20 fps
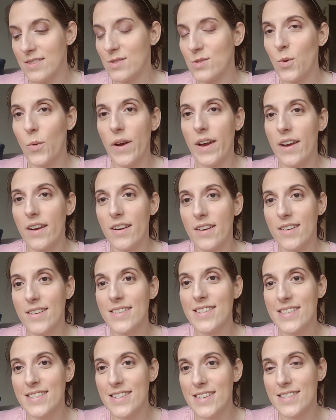Sawyer
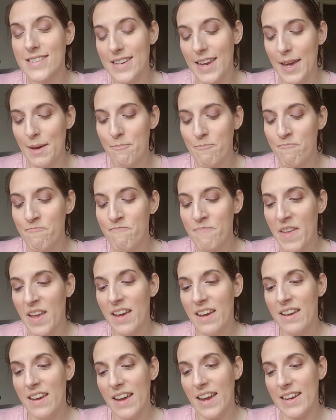is his
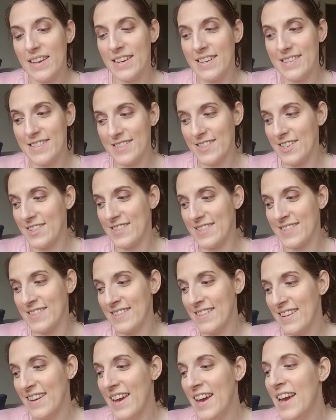name, and he's just,
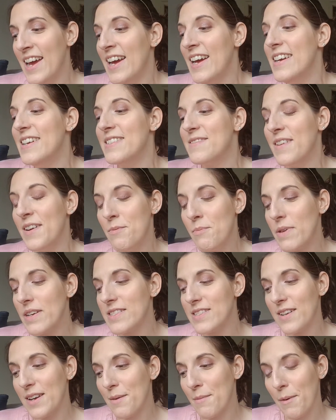
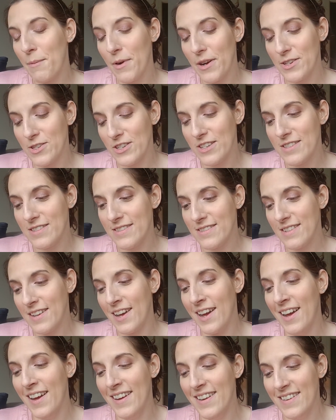please don't eat my brushes.
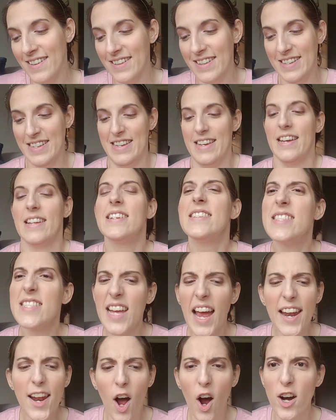This is
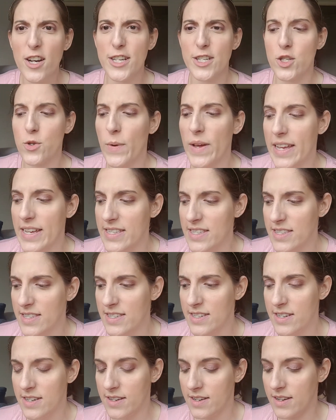kind of hard to twist.